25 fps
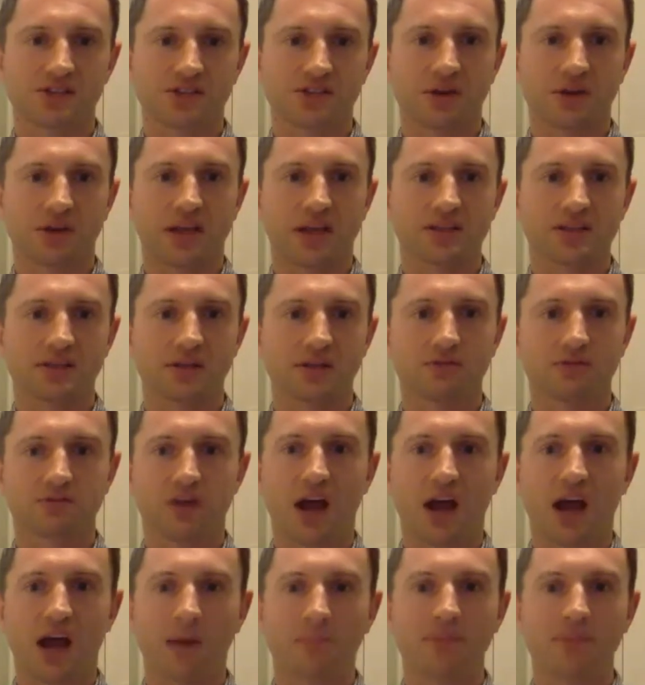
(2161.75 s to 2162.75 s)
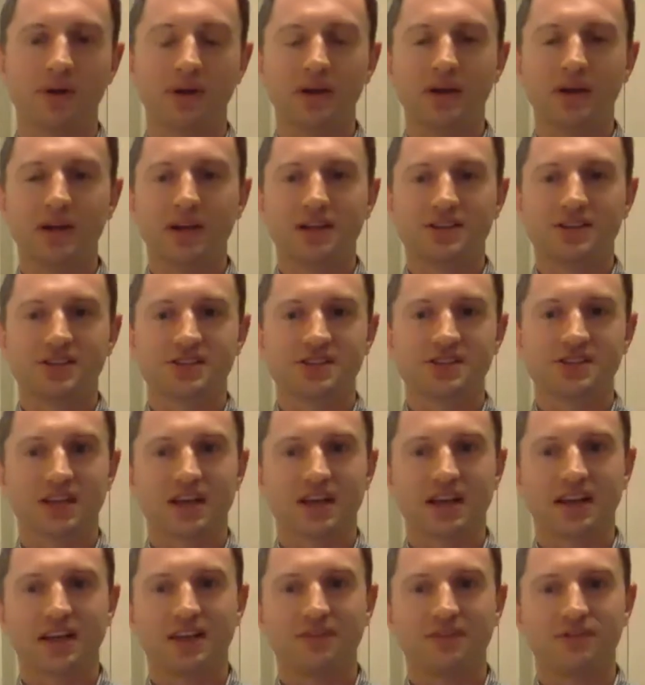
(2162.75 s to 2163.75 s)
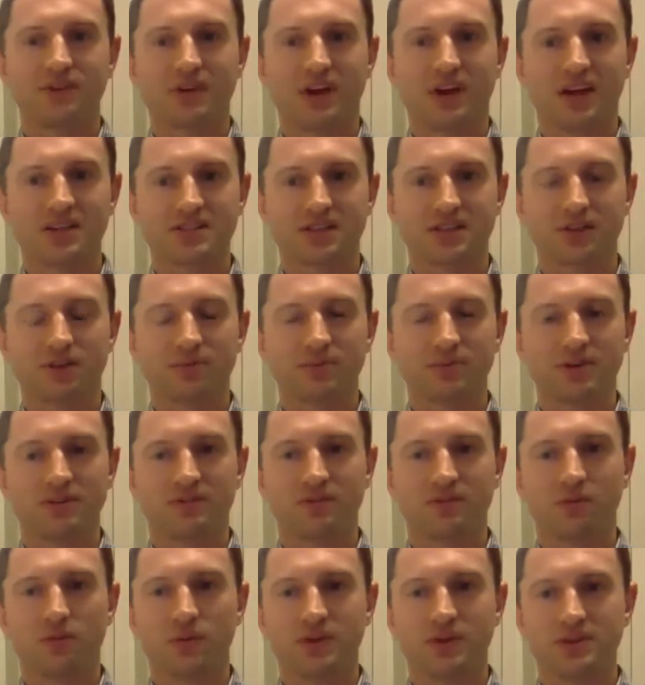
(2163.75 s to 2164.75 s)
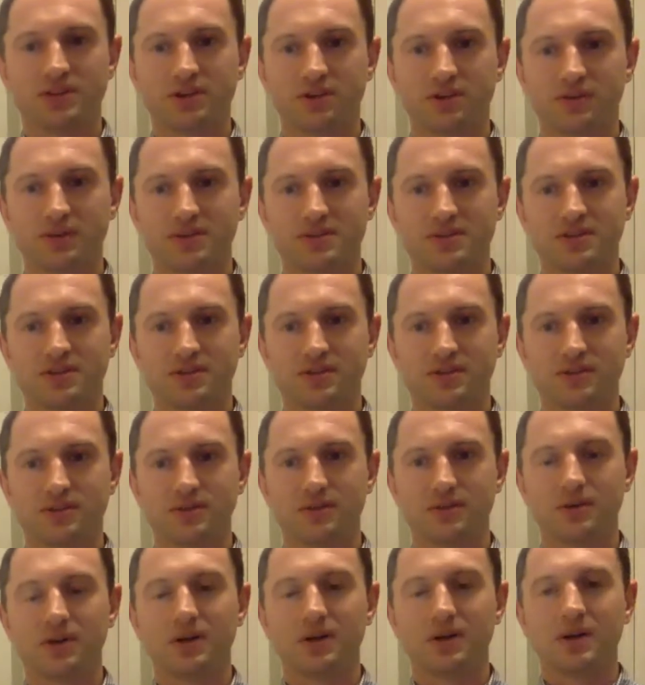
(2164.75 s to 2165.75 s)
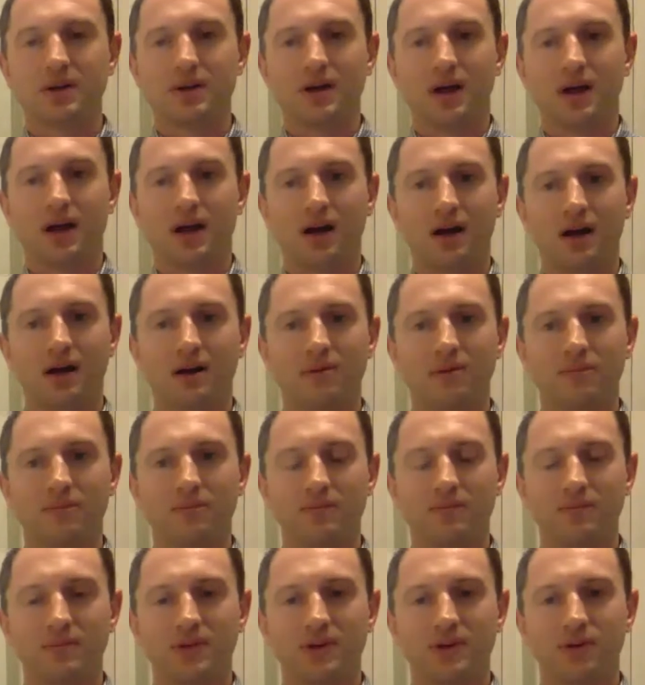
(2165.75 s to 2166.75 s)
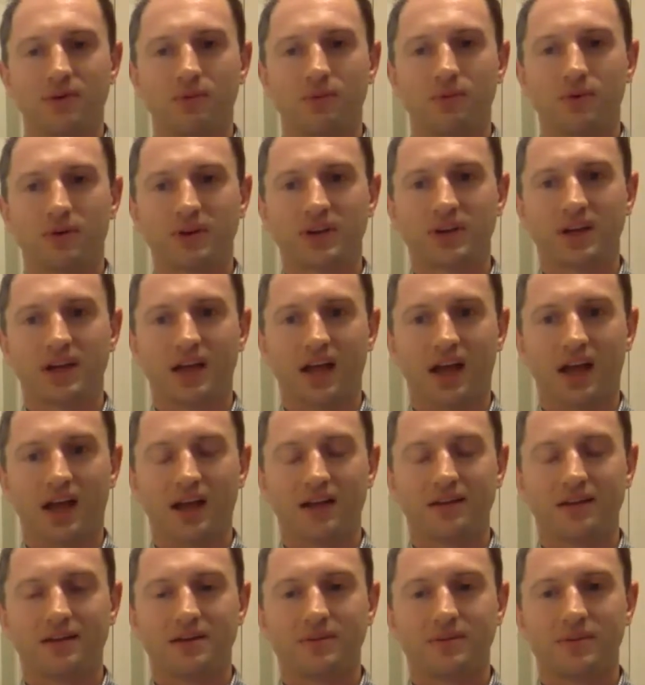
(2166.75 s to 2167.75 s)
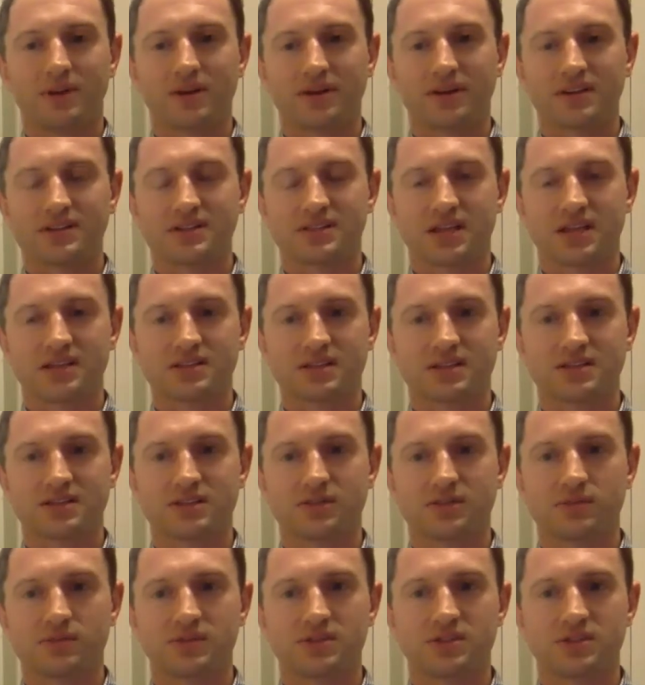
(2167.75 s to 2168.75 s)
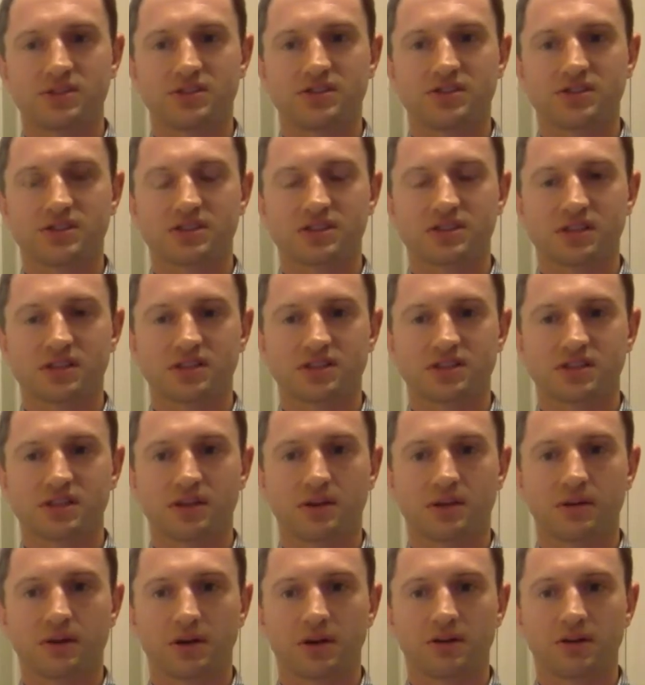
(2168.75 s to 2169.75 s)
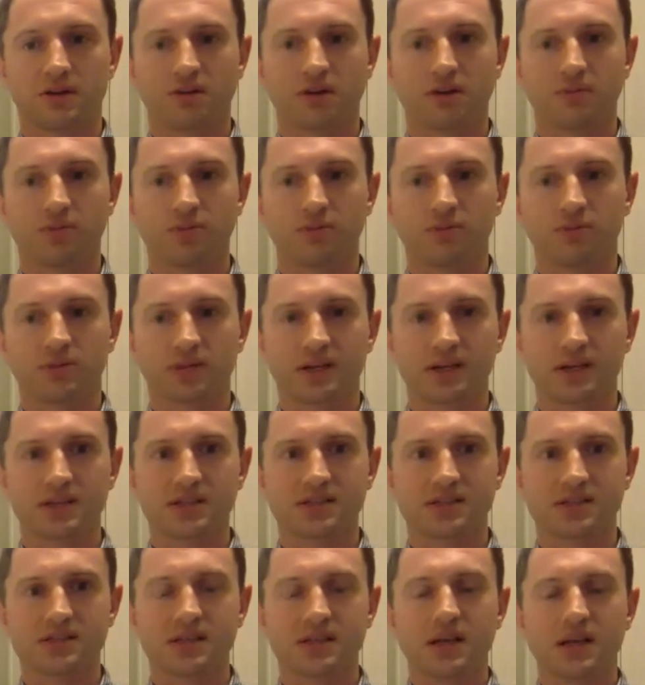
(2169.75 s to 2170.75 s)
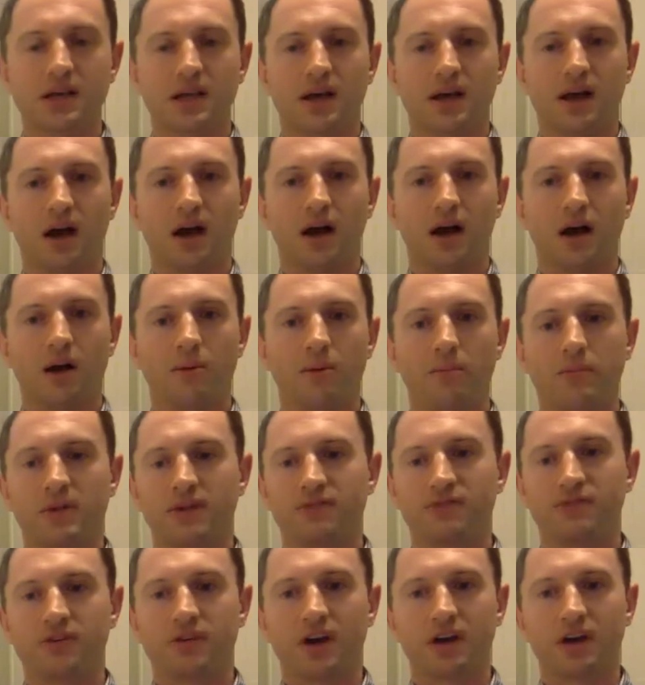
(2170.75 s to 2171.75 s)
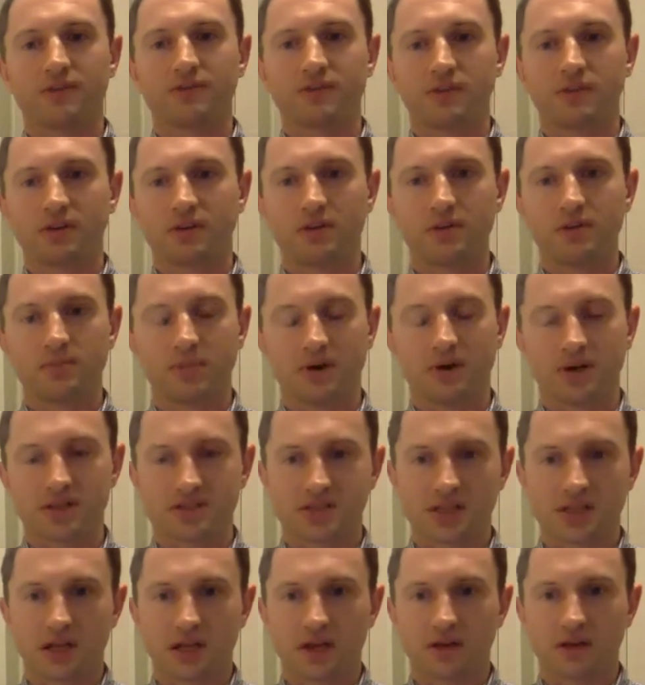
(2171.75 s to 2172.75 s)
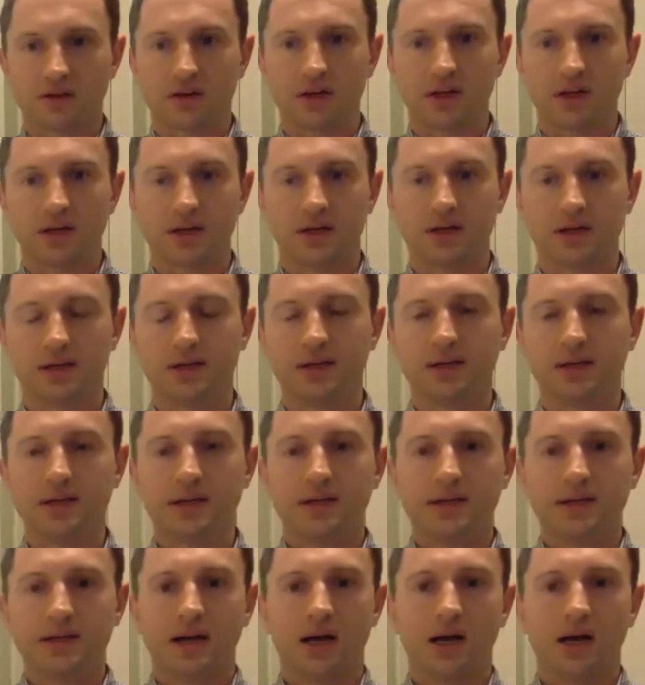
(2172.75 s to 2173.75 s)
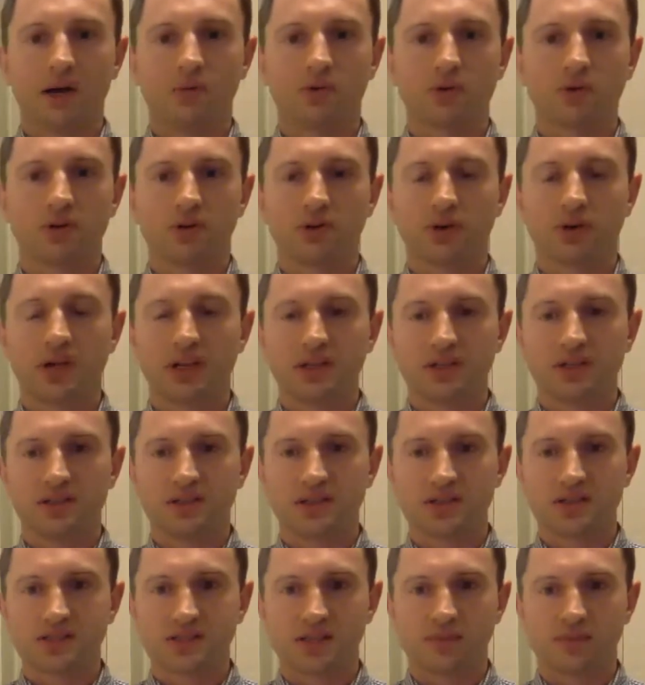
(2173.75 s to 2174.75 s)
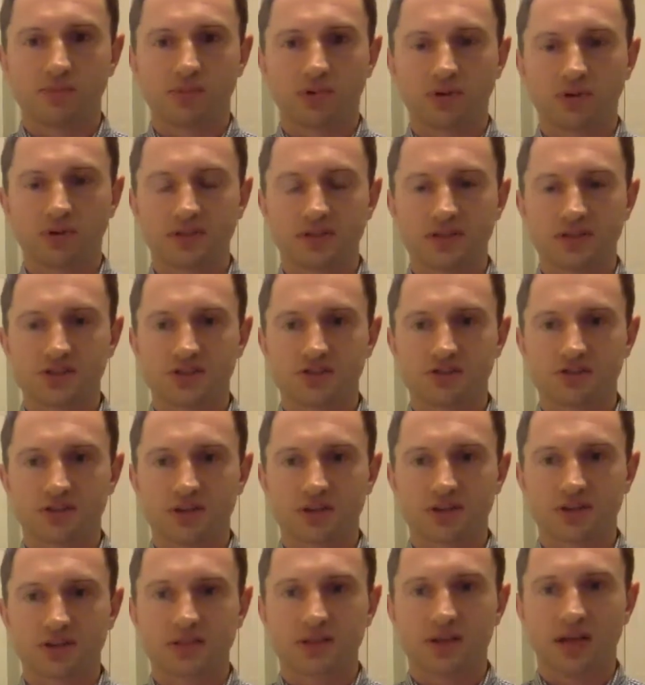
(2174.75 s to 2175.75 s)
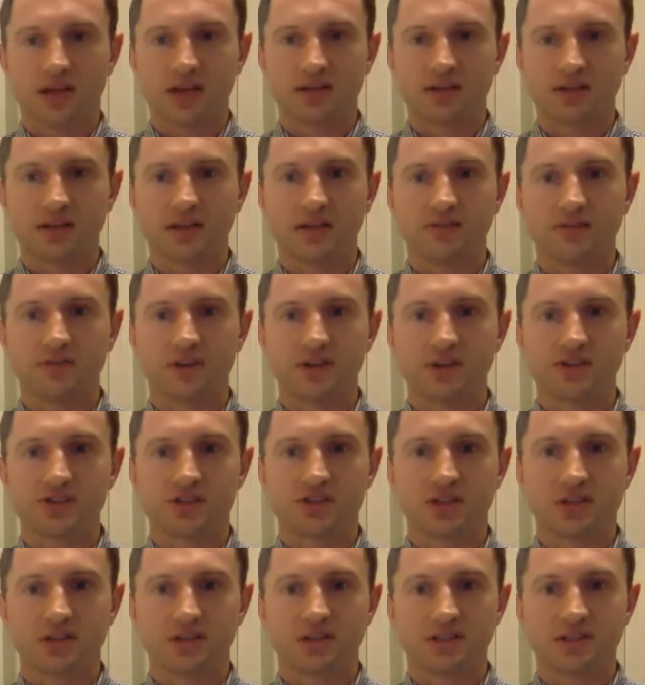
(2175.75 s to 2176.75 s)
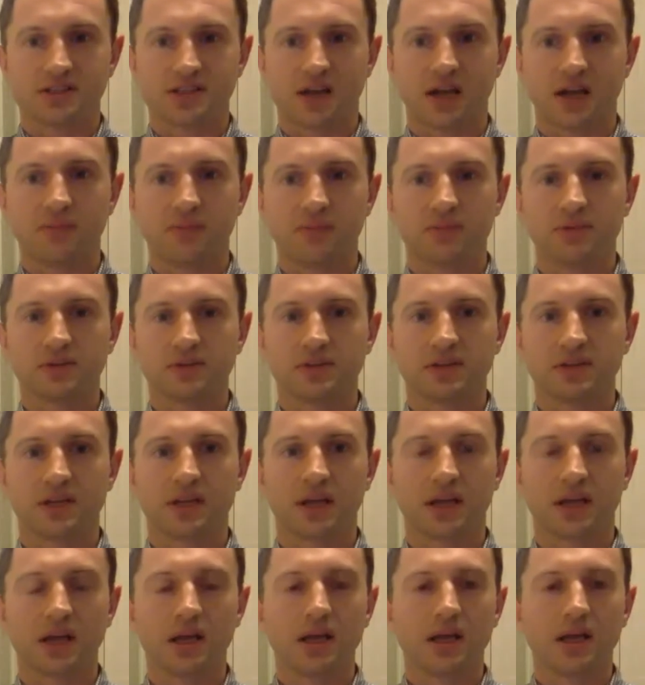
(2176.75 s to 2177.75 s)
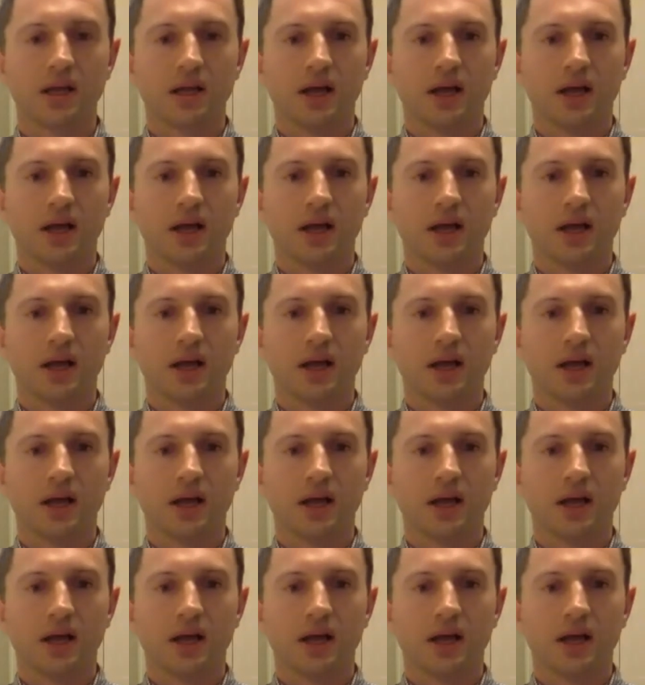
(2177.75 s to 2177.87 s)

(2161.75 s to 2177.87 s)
So I guess I'll wrap just to kind of give you guys a little bit of a window into, working at America's Test Kitchen, which is just such an incredible place. If you're ever in the Boston area, we're located in the Seaport District at the Innovation and Design Building.